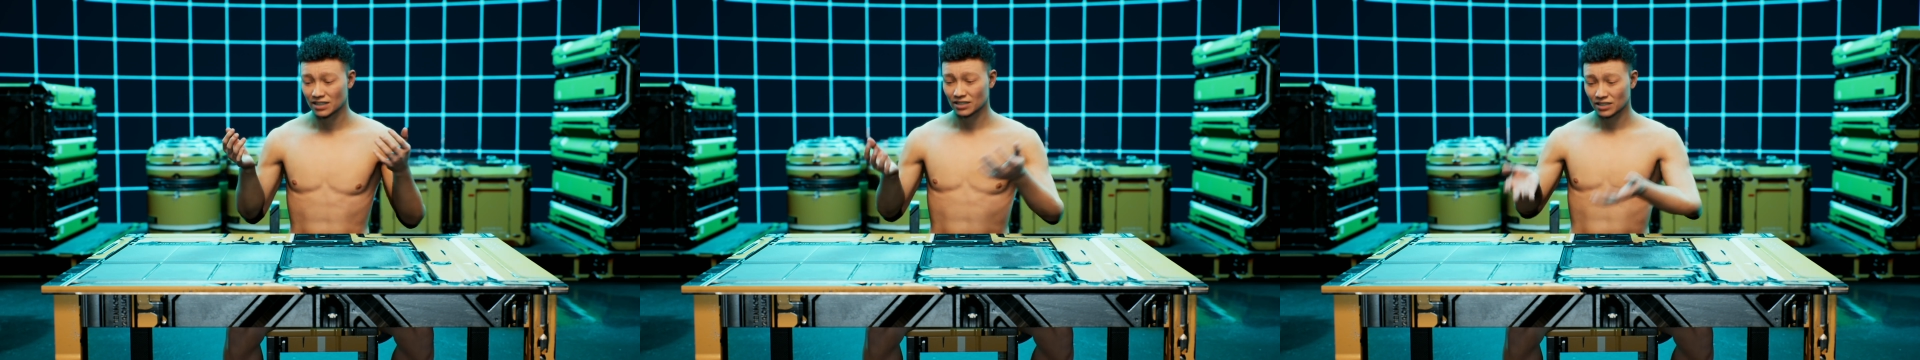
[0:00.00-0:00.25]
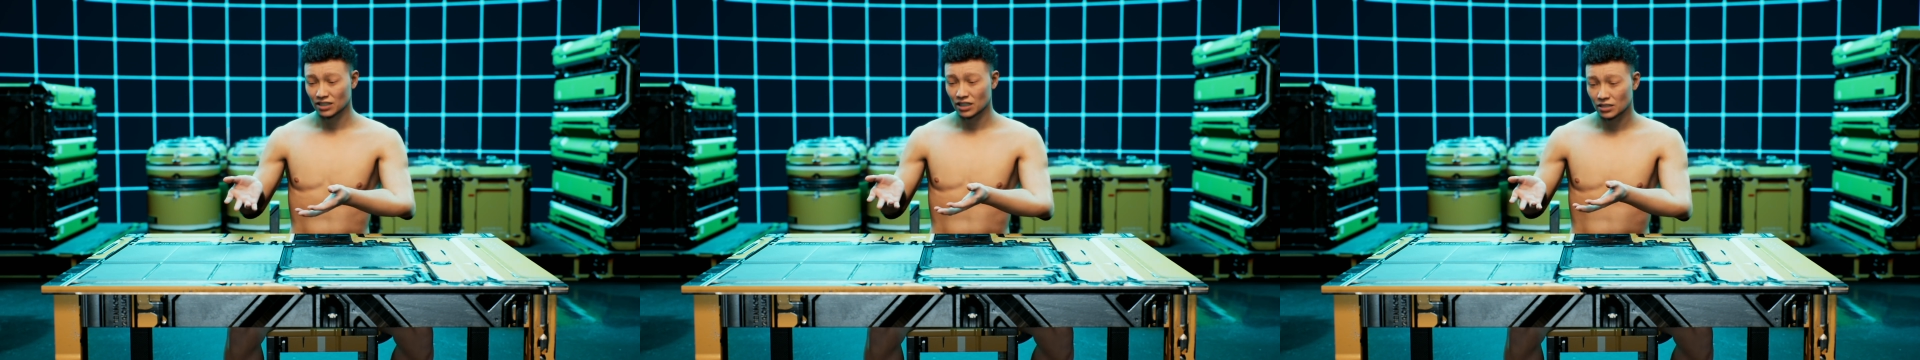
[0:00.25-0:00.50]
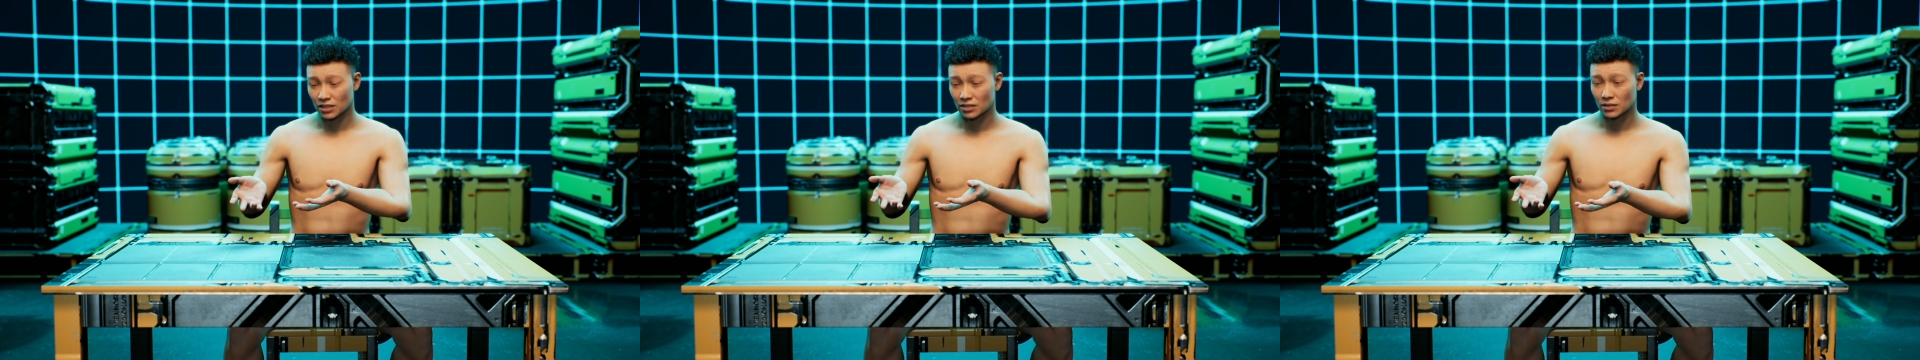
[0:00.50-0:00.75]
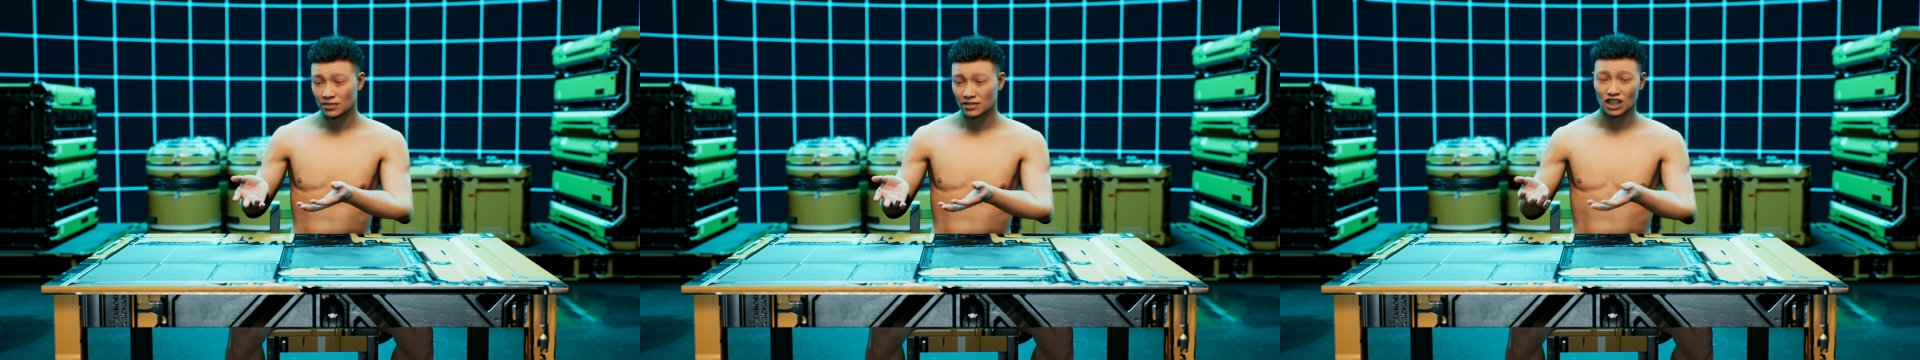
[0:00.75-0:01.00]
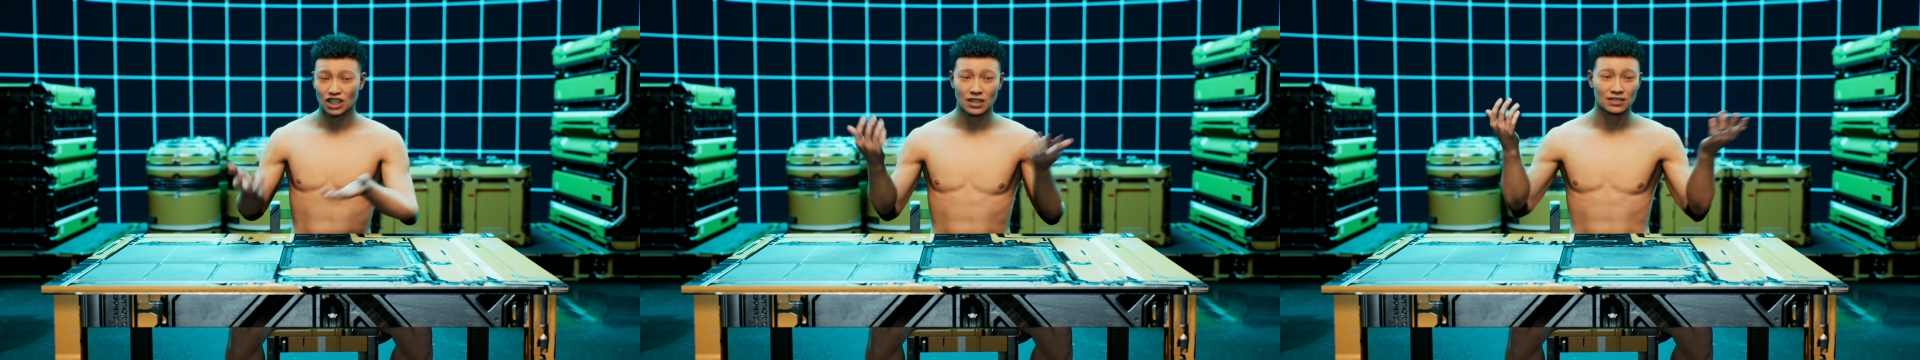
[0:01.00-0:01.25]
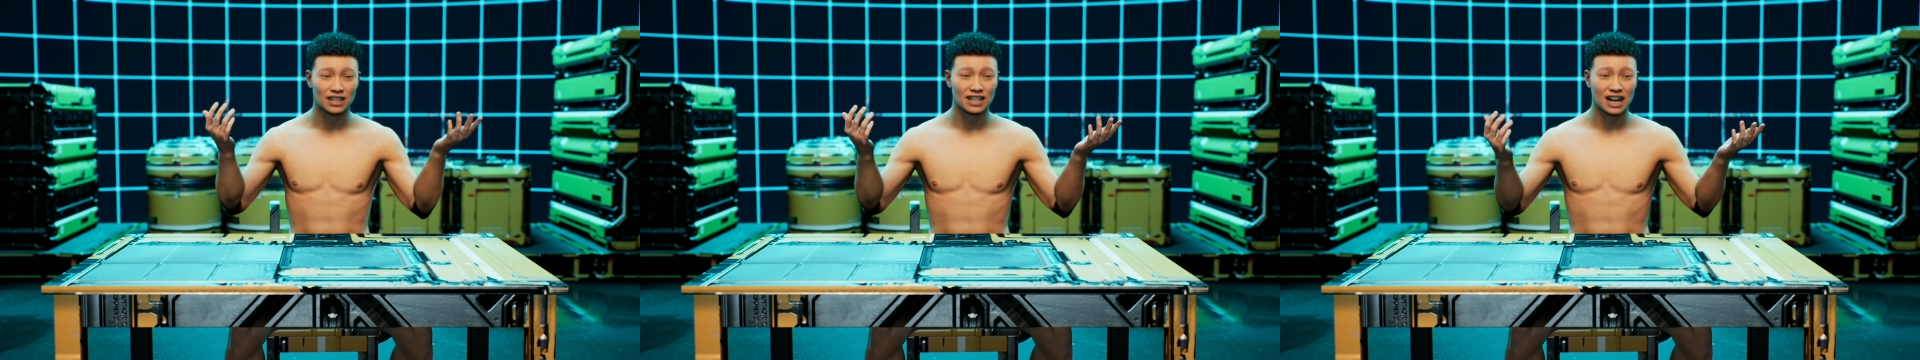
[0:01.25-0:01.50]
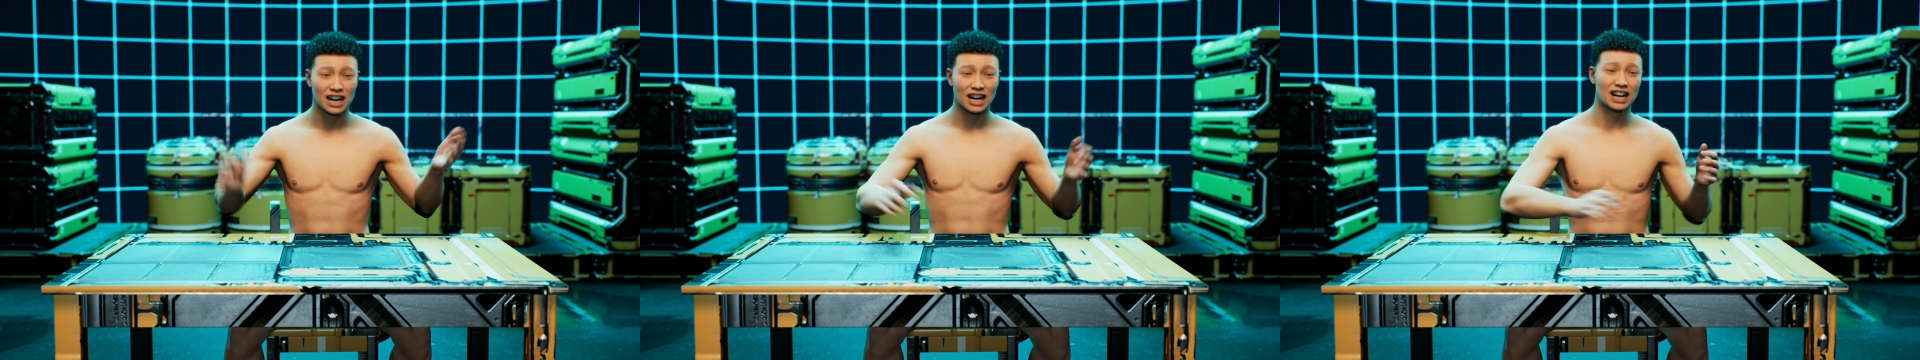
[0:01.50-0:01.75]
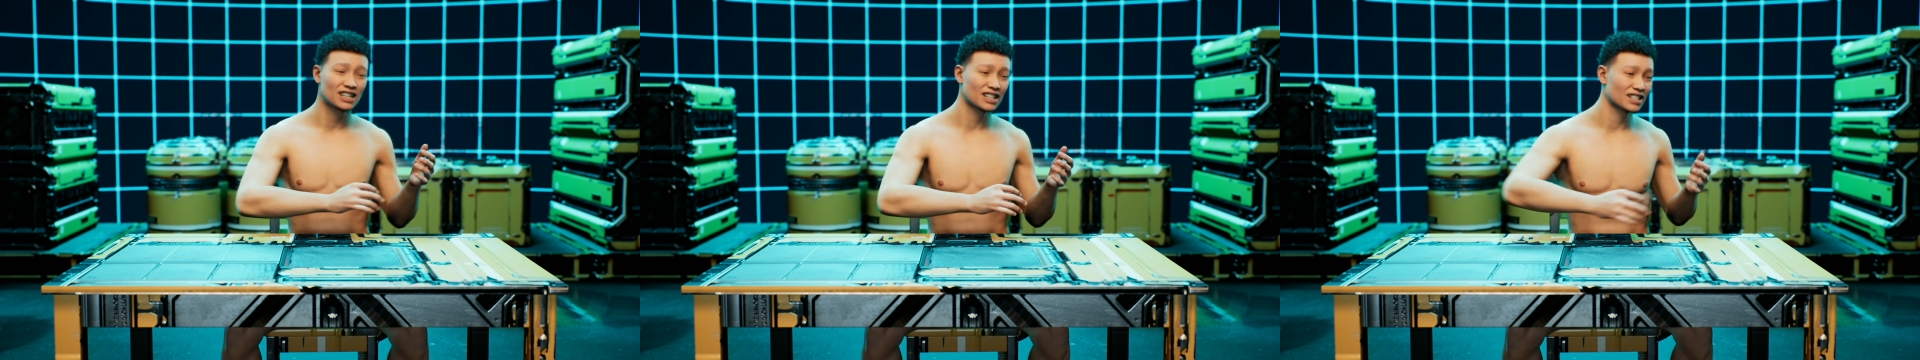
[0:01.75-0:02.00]
There's no real world version of it.
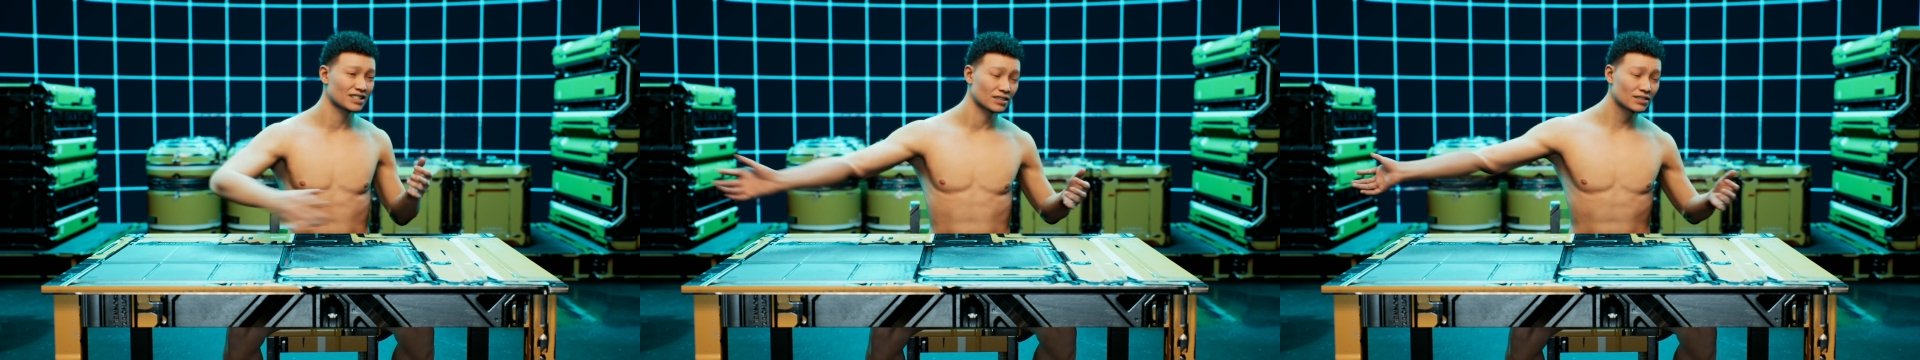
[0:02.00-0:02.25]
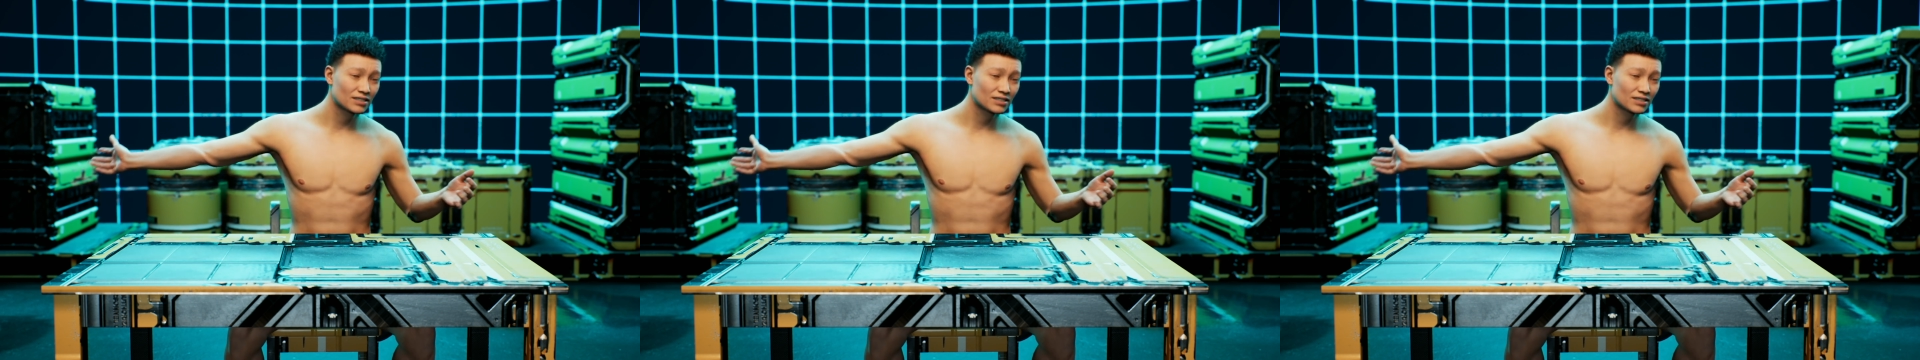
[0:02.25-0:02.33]
It just goes